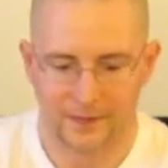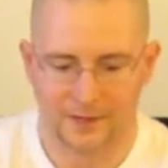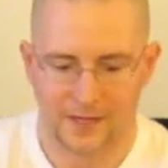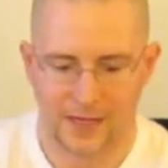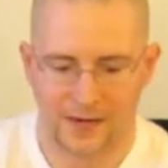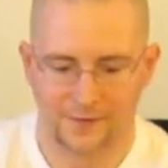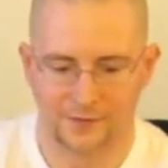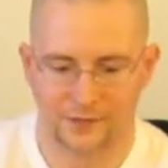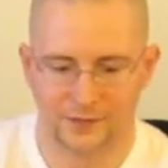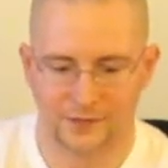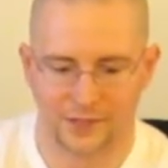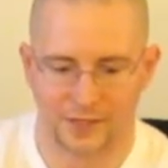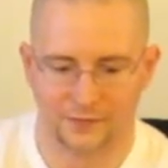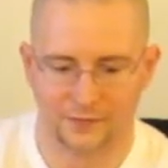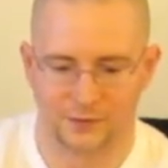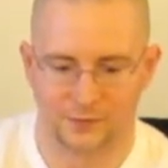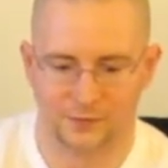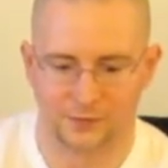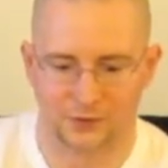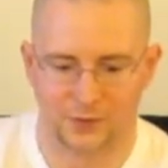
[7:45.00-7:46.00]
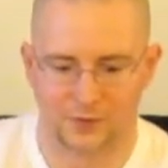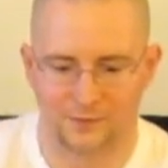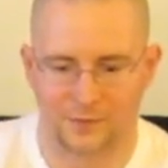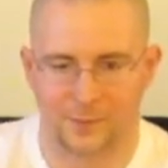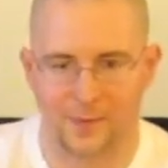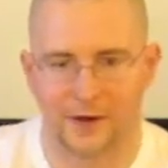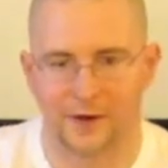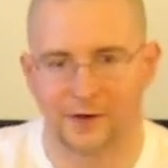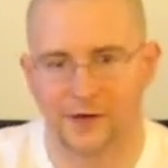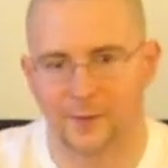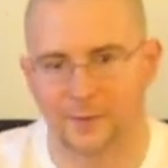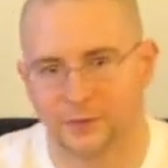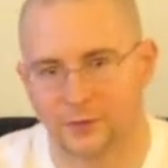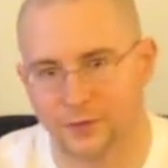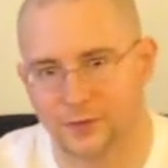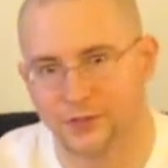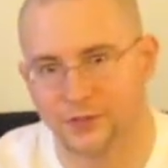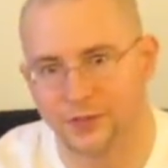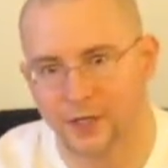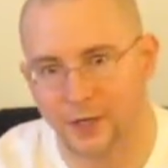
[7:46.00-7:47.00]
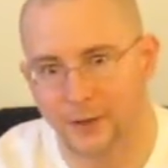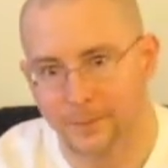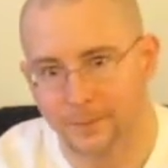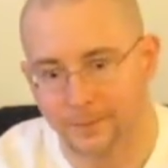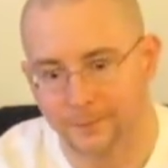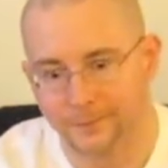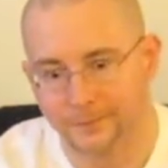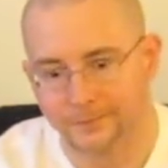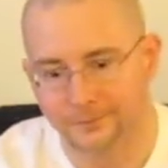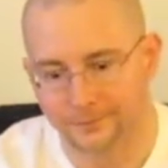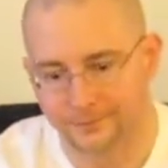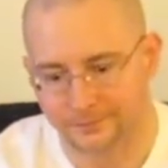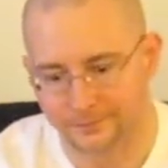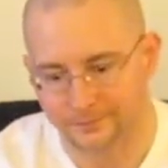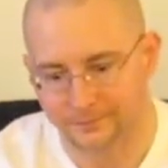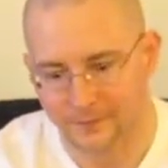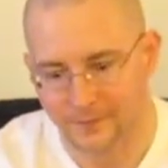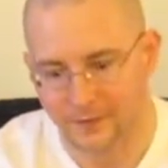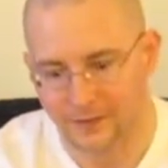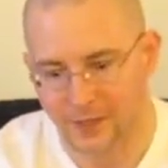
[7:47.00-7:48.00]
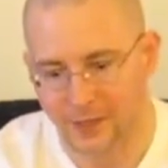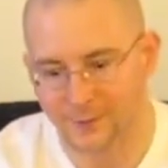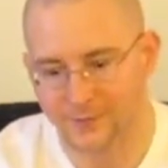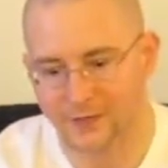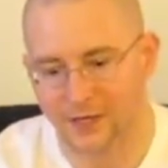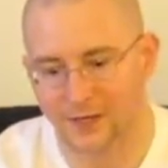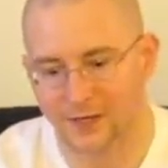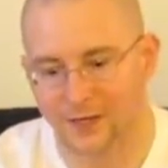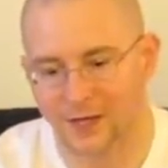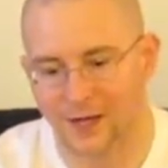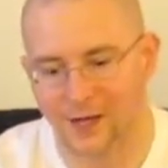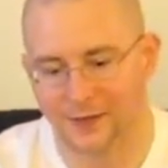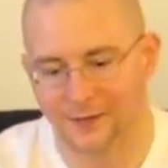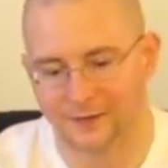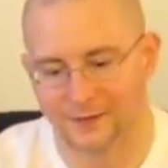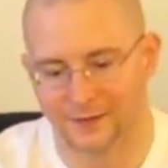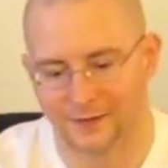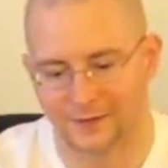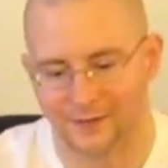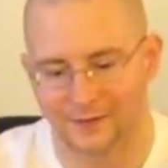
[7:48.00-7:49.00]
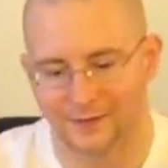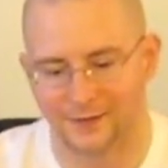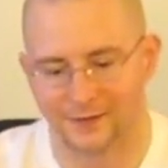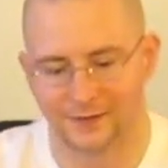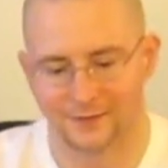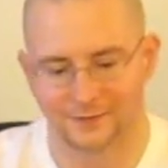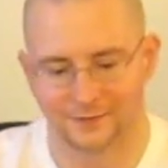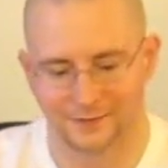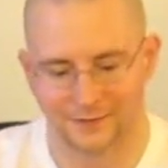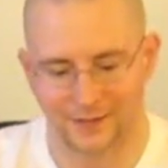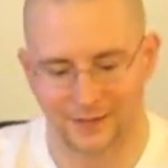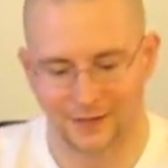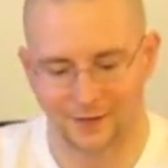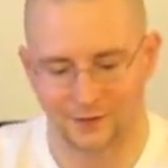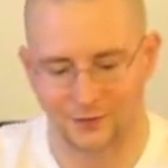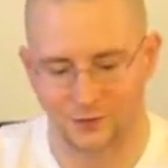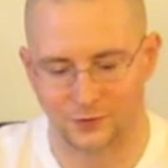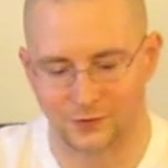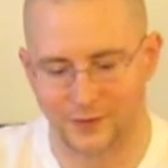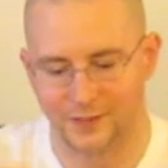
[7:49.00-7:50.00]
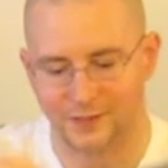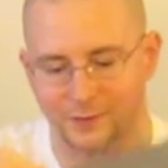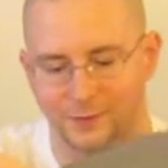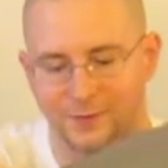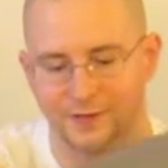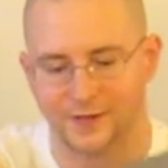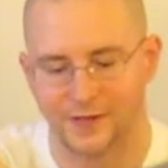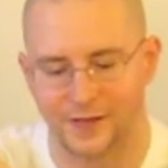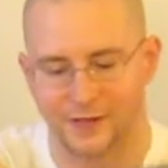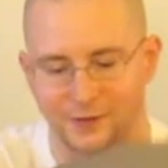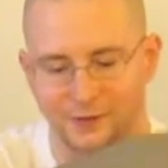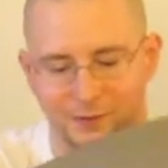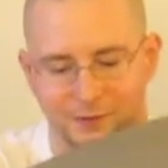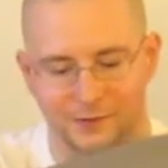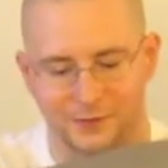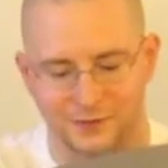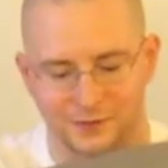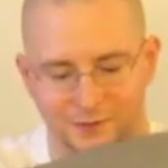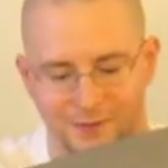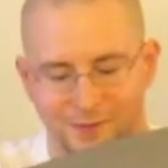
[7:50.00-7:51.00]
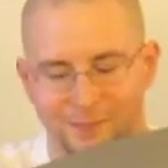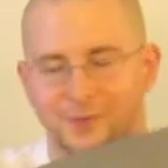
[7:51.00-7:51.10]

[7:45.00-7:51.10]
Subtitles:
have yourself some sort of a barrier between the snow. Helps out a lot, and I got a little crazy with the alcohol, so I